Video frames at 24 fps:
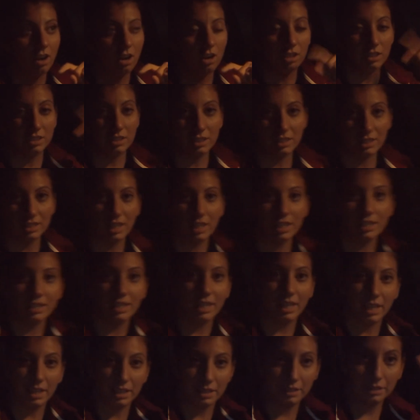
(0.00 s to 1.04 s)
On
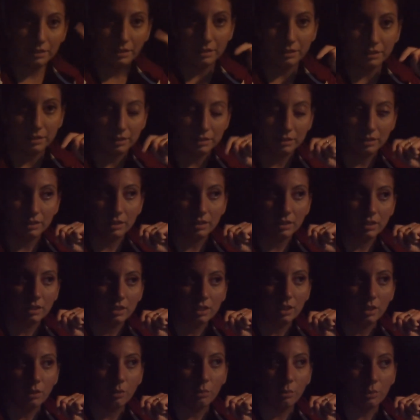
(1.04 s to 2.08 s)
Sunday,
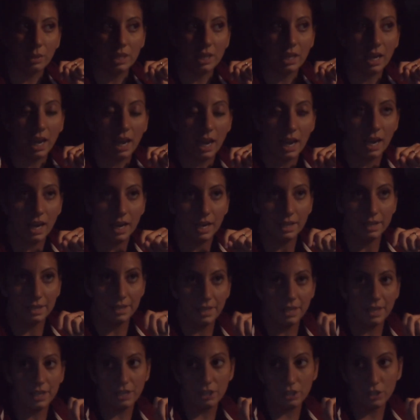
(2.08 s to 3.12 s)
we had
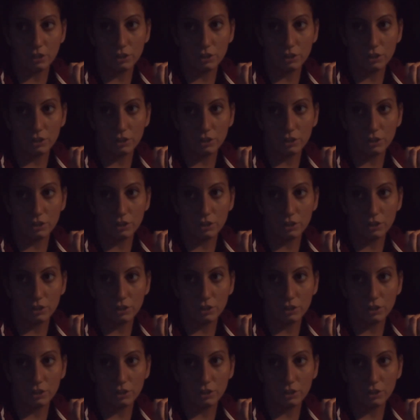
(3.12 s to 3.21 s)
a